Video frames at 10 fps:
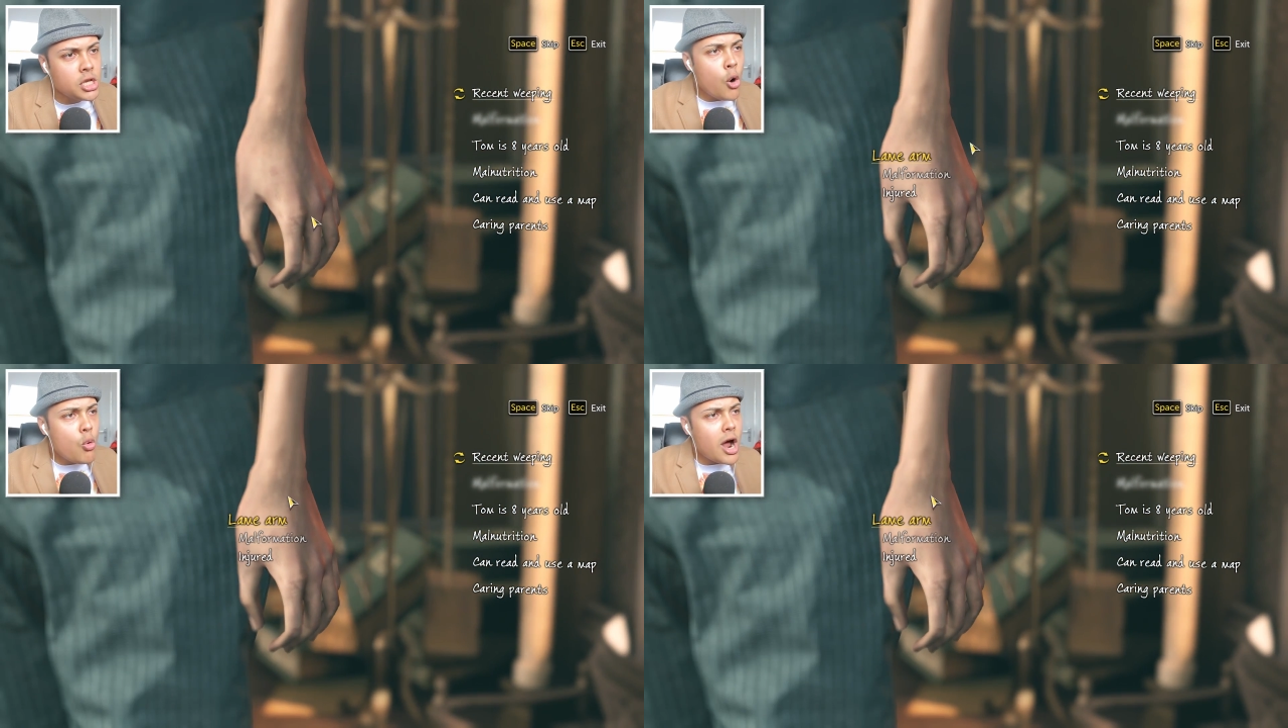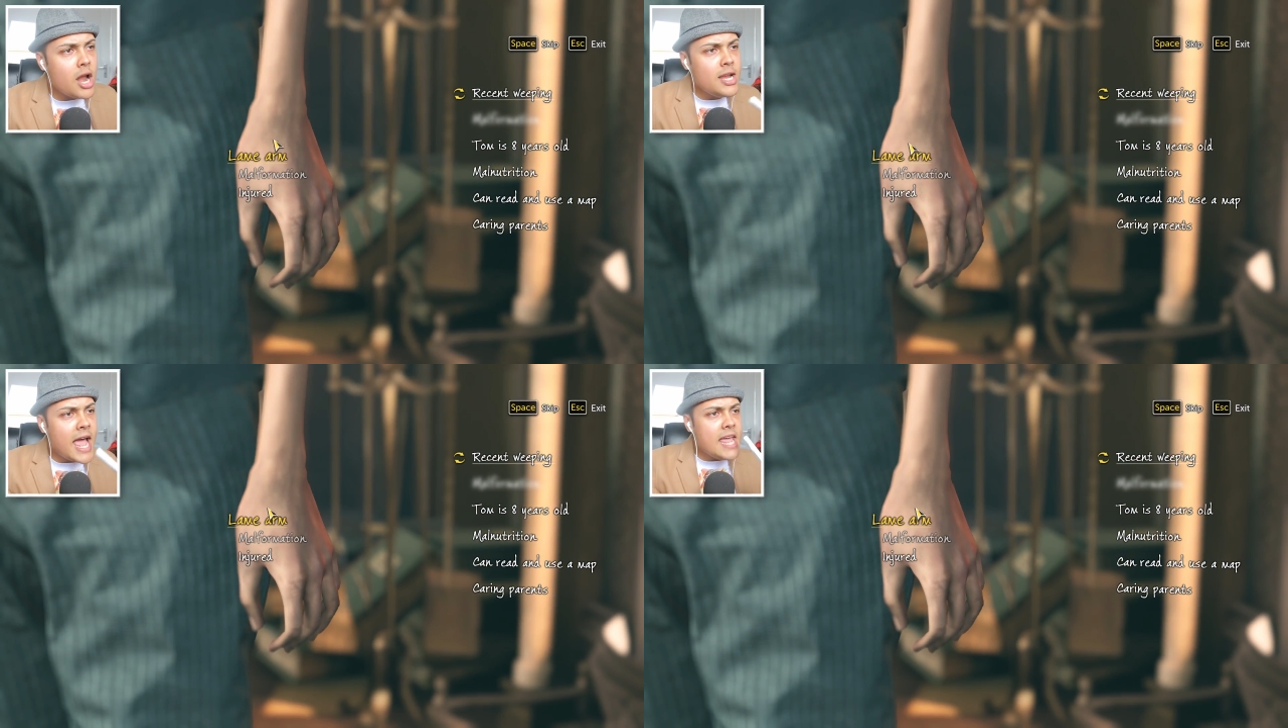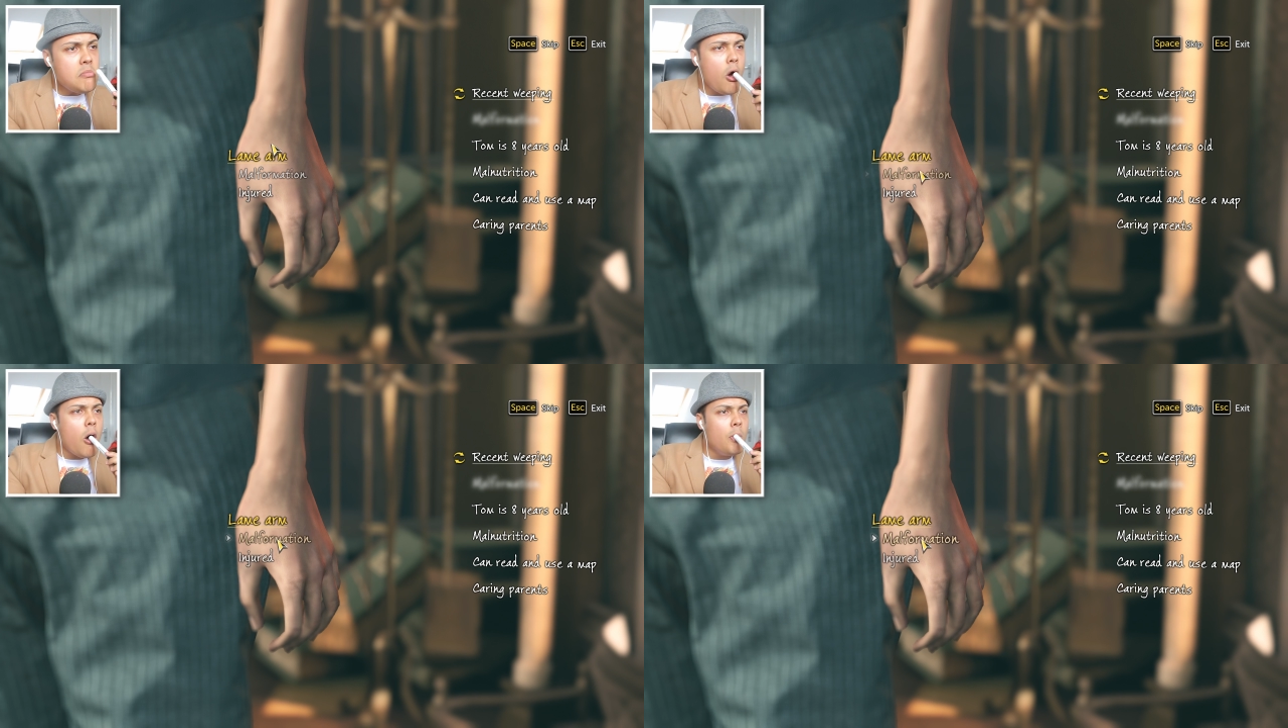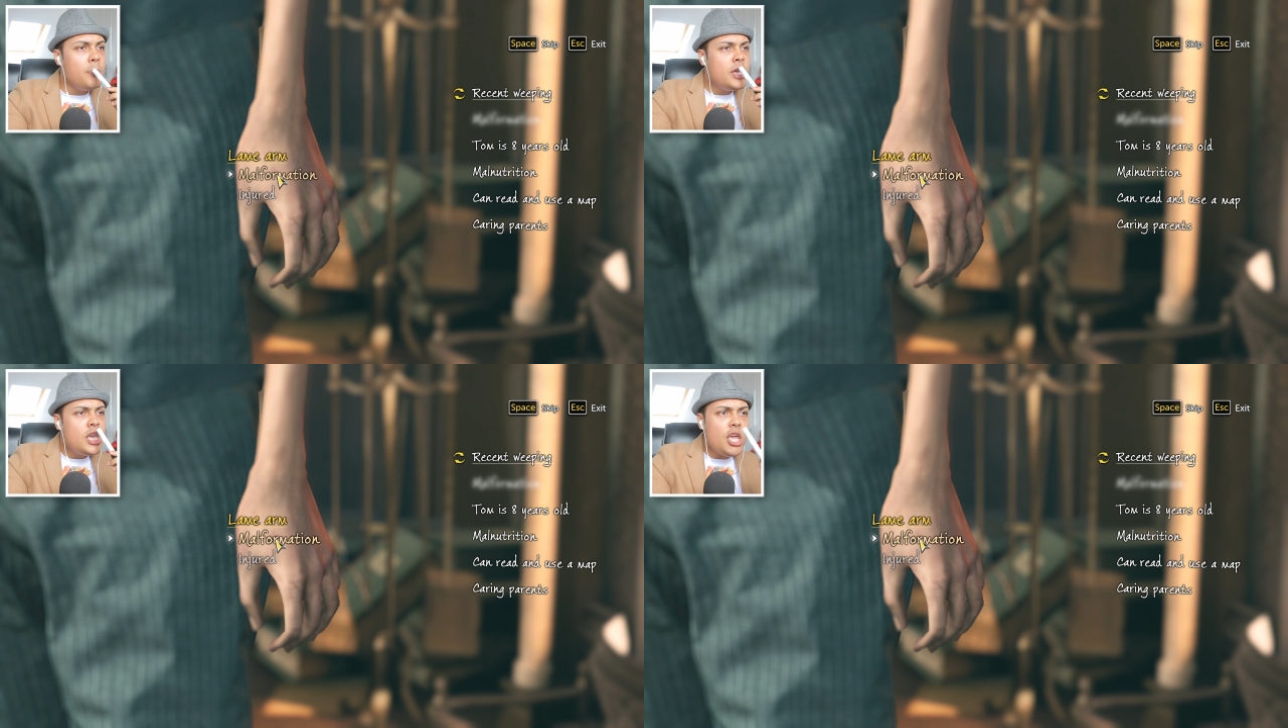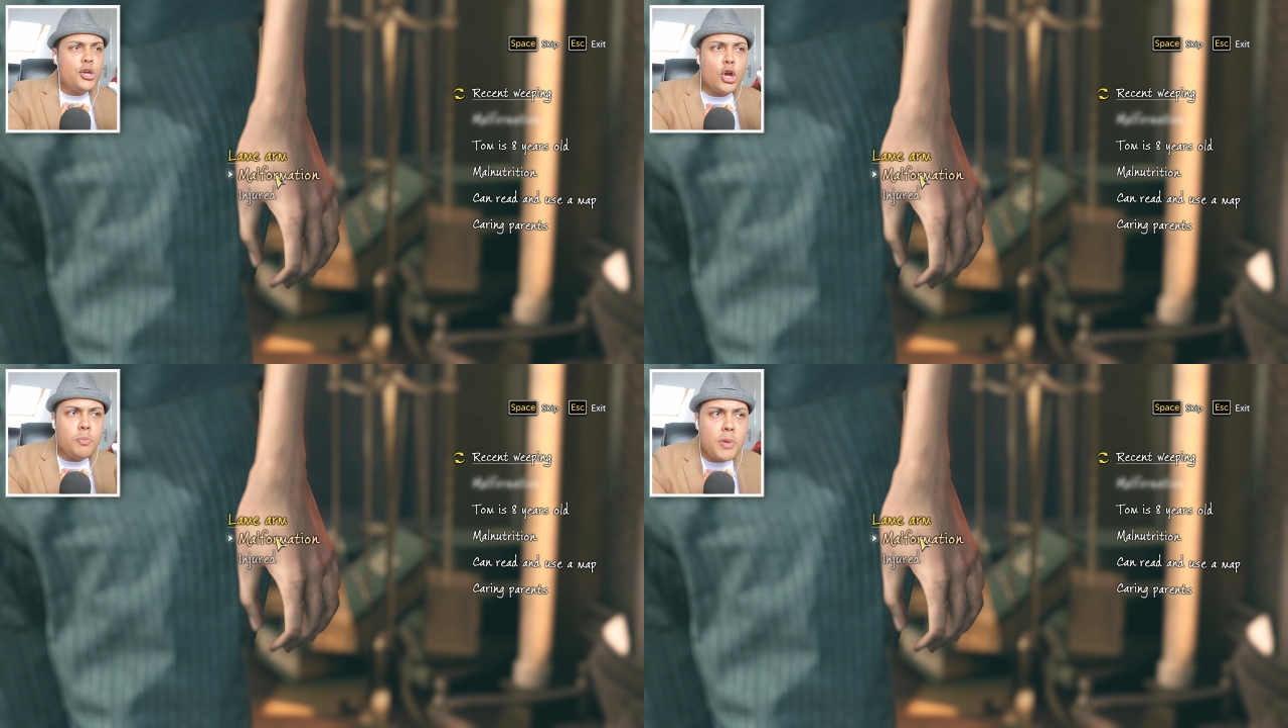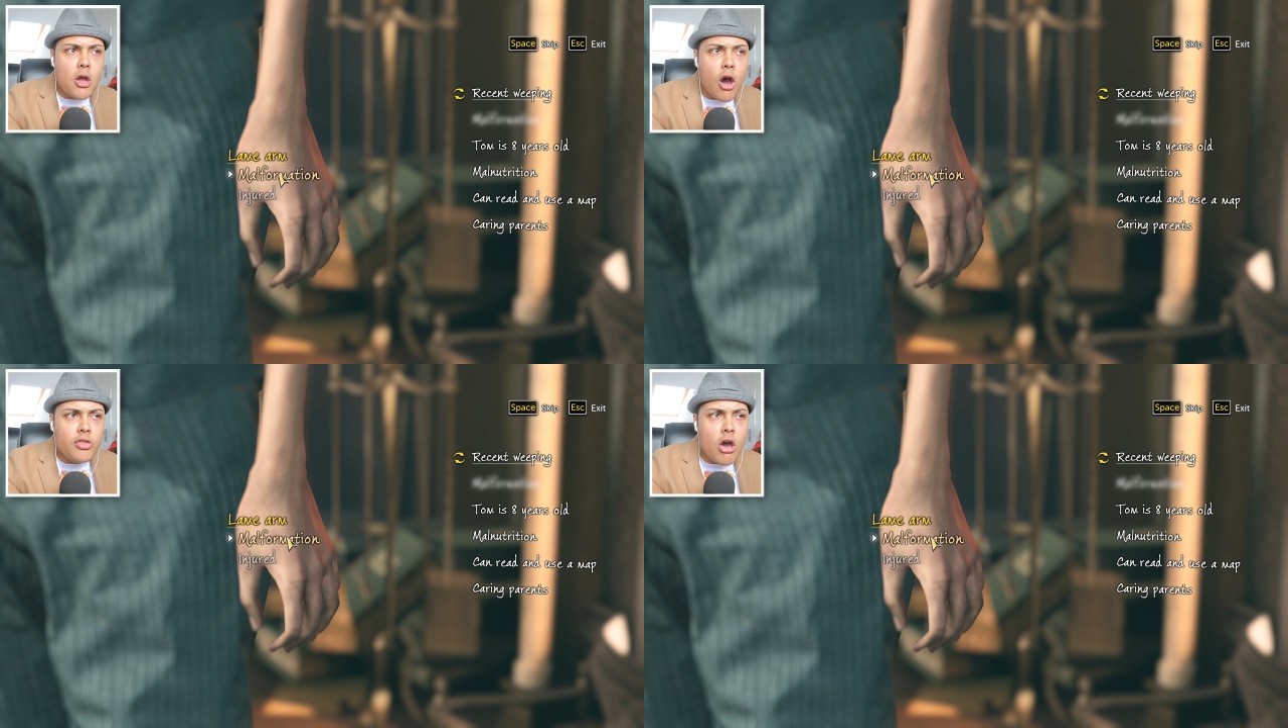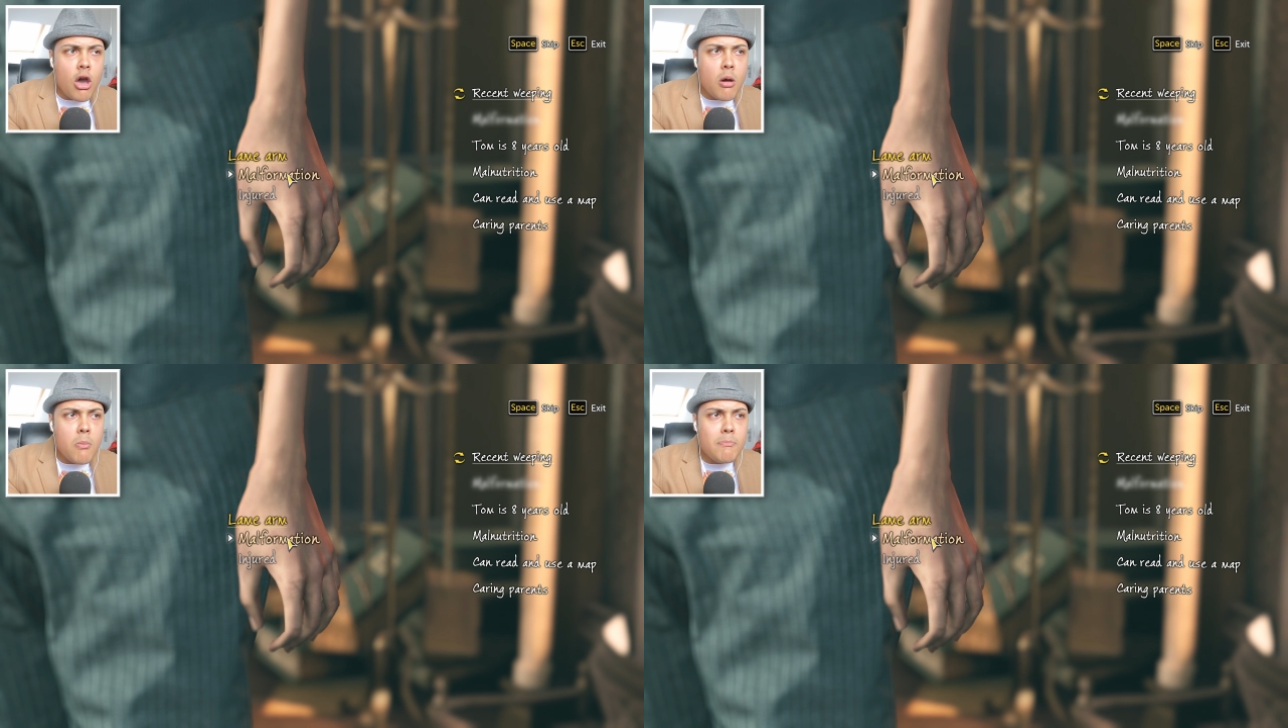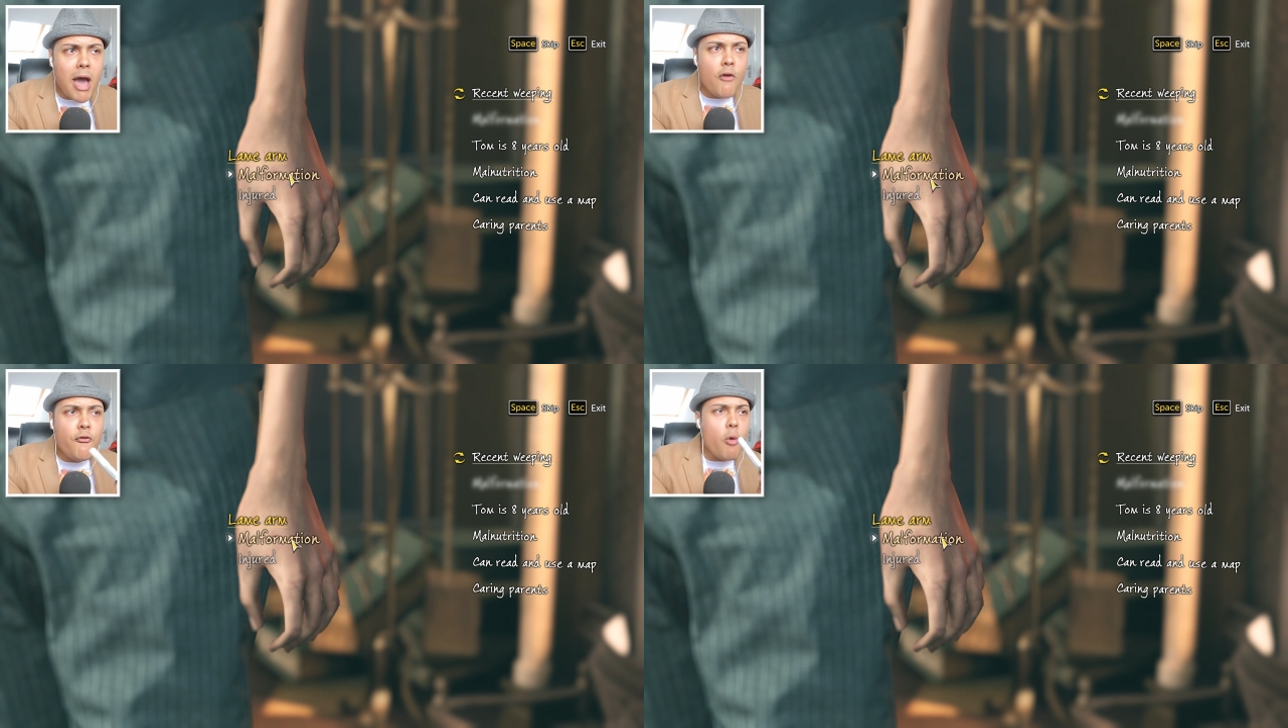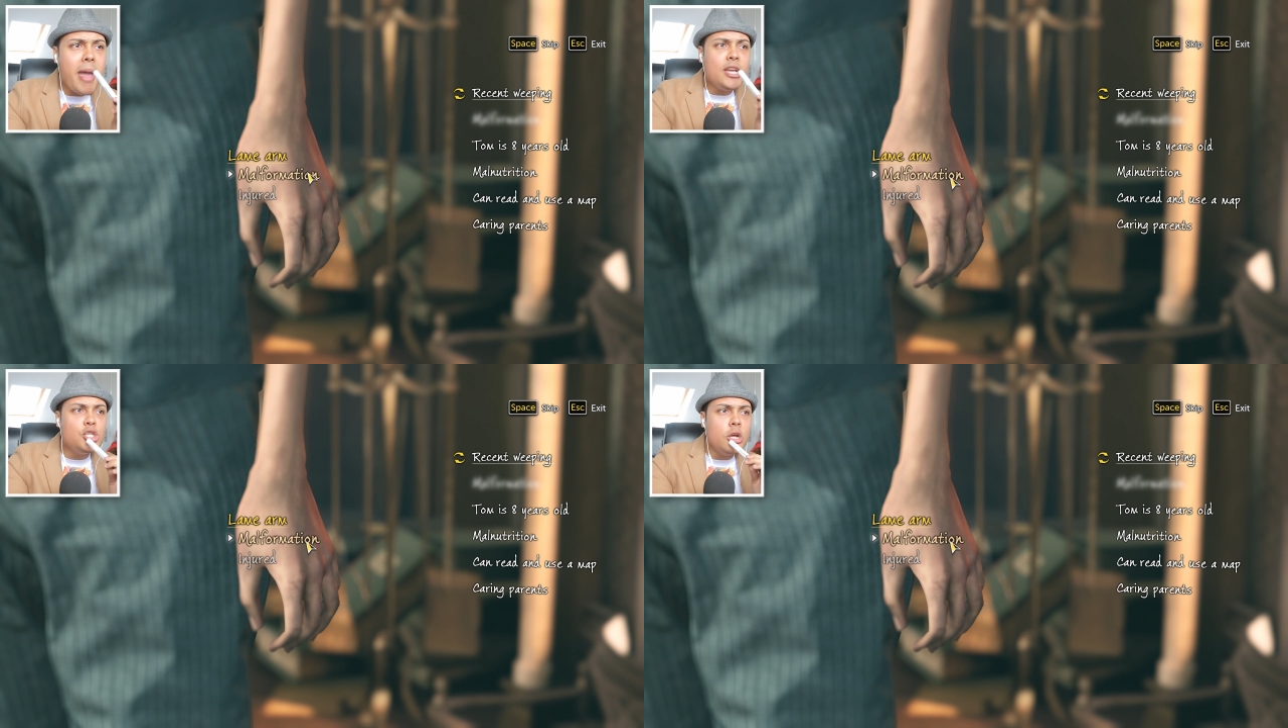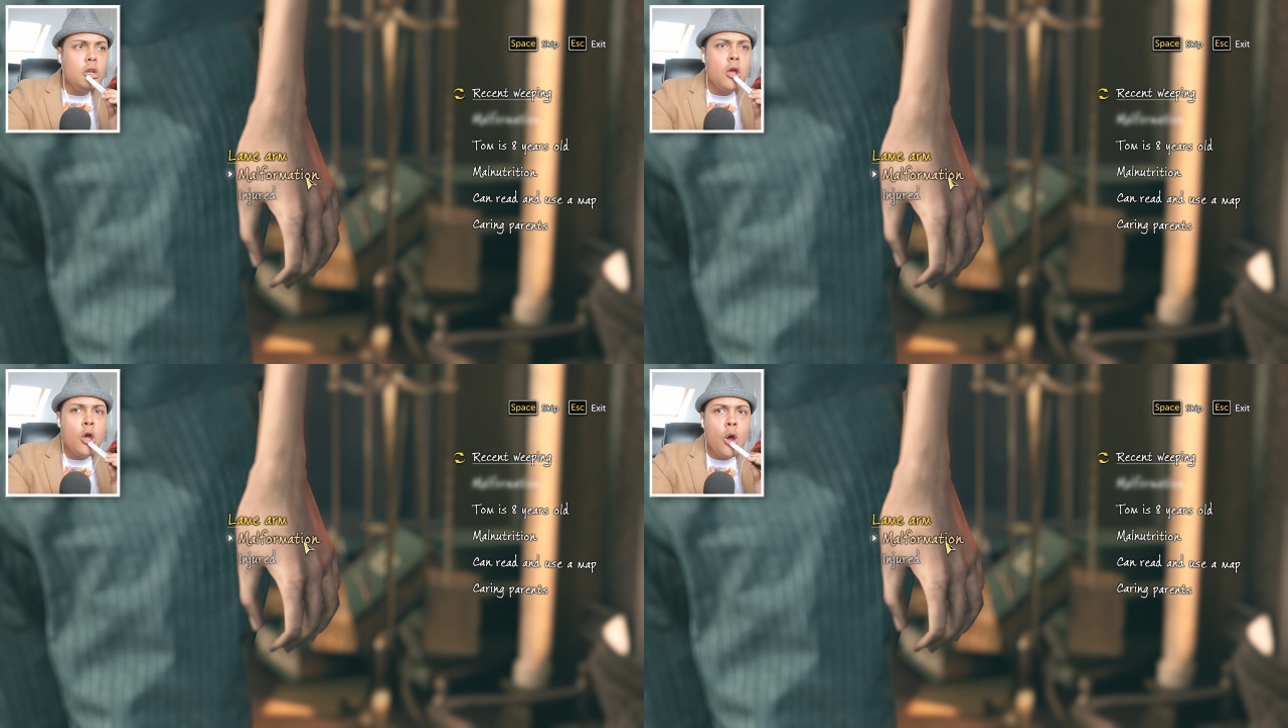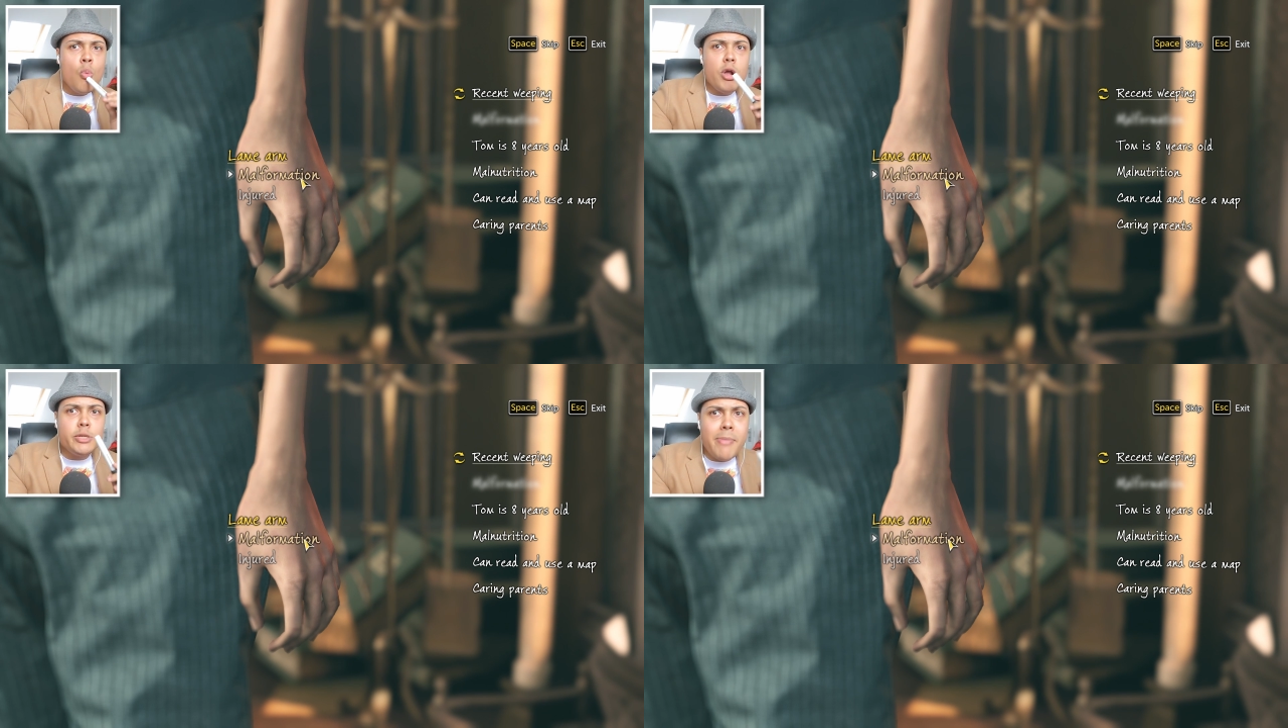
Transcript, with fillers: Oh, a lame arm. It could be either malformation, which